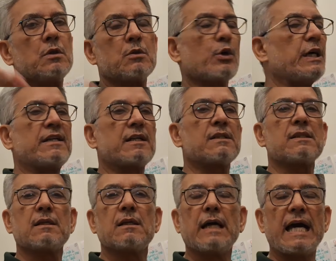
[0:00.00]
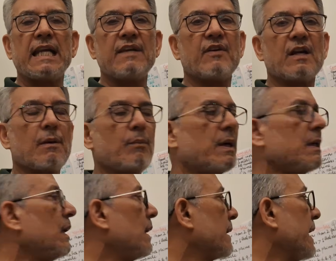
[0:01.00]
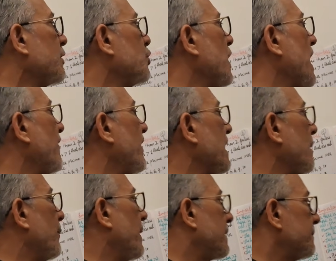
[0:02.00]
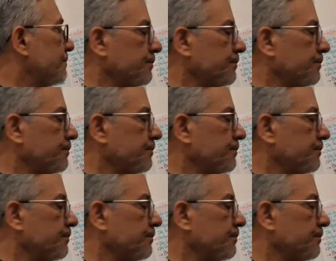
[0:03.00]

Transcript: So it is an even number. Then you have a number